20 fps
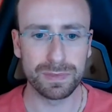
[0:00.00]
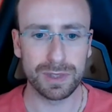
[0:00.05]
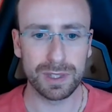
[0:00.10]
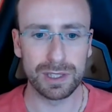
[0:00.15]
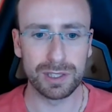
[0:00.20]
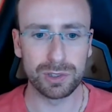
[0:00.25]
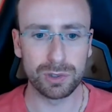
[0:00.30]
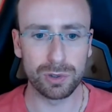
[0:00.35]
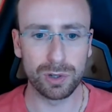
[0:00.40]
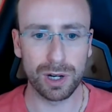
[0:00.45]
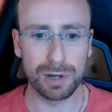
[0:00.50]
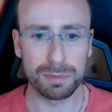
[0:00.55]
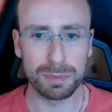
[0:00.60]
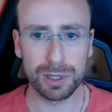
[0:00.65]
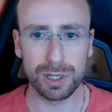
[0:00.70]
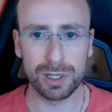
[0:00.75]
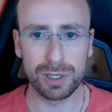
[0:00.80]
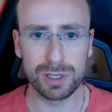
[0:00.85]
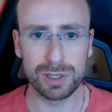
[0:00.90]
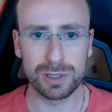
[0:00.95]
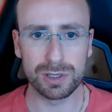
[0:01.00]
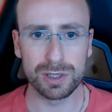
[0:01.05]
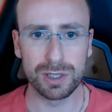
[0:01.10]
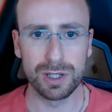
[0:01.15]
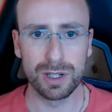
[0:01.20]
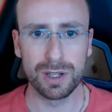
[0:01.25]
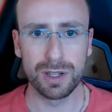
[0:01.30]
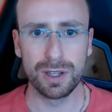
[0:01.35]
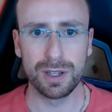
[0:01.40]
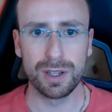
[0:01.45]
great because
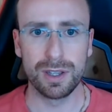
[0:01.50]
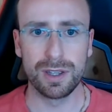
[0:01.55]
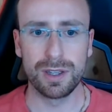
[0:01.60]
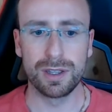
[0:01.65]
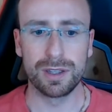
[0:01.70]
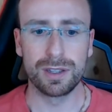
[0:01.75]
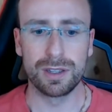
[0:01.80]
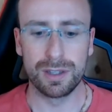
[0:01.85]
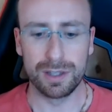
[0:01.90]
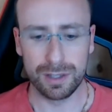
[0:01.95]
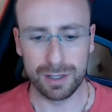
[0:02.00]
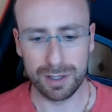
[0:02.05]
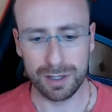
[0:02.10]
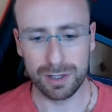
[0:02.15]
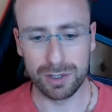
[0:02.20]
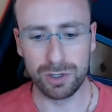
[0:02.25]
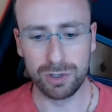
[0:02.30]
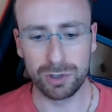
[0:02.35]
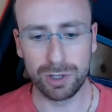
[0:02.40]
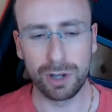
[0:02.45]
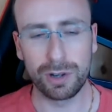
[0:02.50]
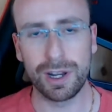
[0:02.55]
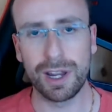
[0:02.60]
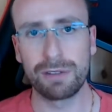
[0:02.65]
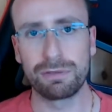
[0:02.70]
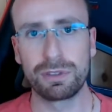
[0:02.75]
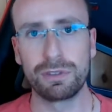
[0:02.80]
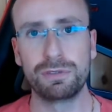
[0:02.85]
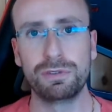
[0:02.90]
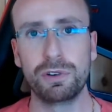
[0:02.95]
you don't have
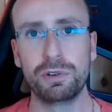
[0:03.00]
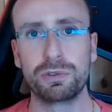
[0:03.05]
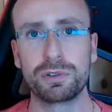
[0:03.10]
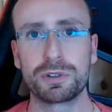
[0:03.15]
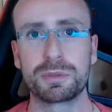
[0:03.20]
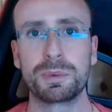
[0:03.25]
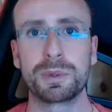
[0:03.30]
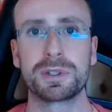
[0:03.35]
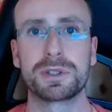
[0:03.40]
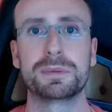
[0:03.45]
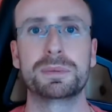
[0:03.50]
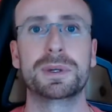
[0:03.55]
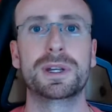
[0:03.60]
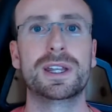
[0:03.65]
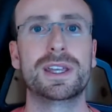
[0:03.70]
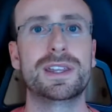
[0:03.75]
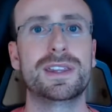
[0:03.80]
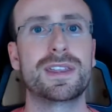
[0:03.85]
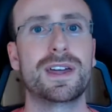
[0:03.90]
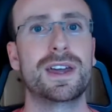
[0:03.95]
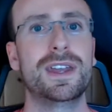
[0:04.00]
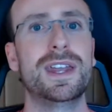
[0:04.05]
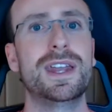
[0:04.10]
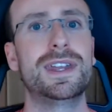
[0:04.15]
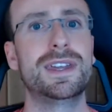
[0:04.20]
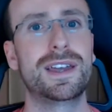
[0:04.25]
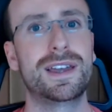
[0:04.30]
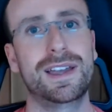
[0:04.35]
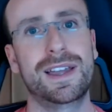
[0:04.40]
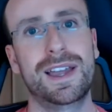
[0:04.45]
the full responsibility that an
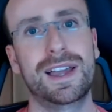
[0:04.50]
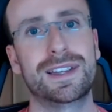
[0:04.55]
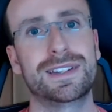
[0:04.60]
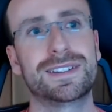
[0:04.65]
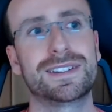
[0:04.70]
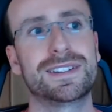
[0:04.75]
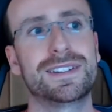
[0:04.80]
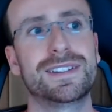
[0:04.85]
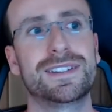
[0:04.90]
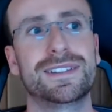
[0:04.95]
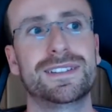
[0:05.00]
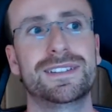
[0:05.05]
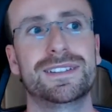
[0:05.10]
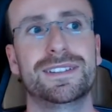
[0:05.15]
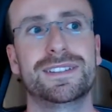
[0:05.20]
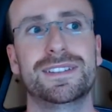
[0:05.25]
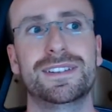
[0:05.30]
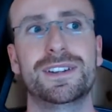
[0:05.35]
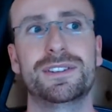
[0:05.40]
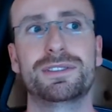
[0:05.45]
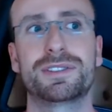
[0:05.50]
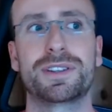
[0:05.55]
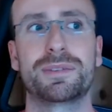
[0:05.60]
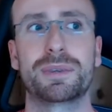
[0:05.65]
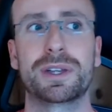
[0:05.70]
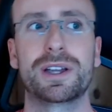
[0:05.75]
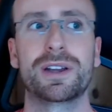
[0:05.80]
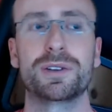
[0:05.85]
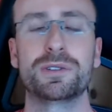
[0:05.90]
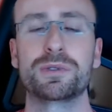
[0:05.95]
editor has. If something
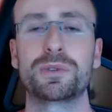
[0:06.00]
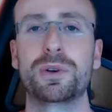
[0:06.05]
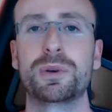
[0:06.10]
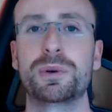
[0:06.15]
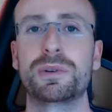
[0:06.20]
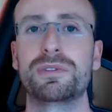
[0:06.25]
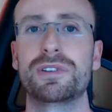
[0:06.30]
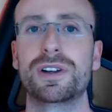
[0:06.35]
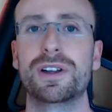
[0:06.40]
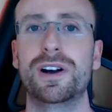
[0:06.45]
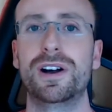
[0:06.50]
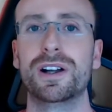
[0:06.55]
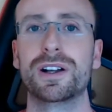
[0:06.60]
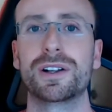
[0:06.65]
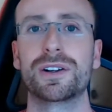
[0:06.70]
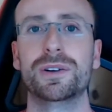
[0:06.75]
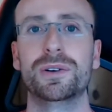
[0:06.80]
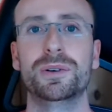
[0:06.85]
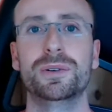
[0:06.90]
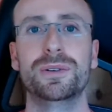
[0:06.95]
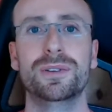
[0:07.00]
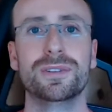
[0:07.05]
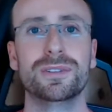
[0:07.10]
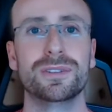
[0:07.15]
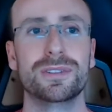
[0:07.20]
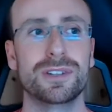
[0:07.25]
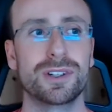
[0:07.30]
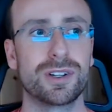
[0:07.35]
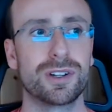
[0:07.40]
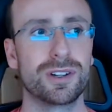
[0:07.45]
goes wrong with an article,
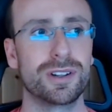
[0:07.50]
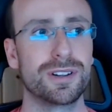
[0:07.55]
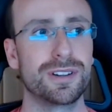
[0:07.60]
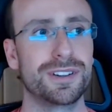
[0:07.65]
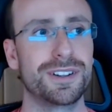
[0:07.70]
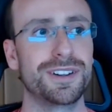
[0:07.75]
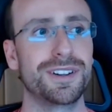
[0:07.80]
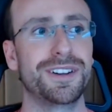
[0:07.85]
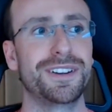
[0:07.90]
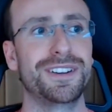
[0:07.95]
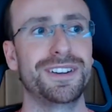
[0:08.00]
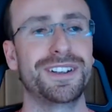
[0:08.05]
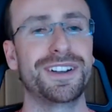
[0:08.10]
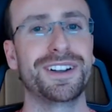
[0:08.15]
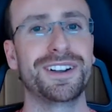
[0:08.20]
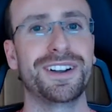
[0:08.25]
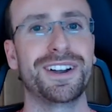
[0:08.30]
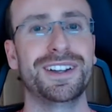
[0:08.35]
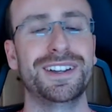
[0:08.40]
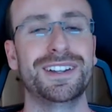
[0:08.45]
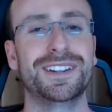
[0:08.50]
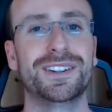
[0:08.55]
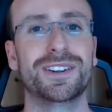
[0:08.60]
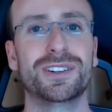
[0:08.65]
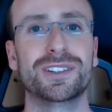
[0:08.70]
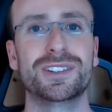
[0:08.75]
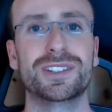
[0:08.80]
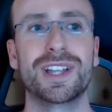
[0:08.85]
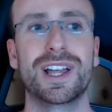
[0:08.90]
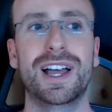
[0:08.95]
you can kind of
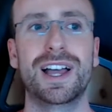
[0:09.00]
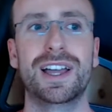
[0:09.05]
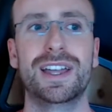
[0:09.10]
dodge that,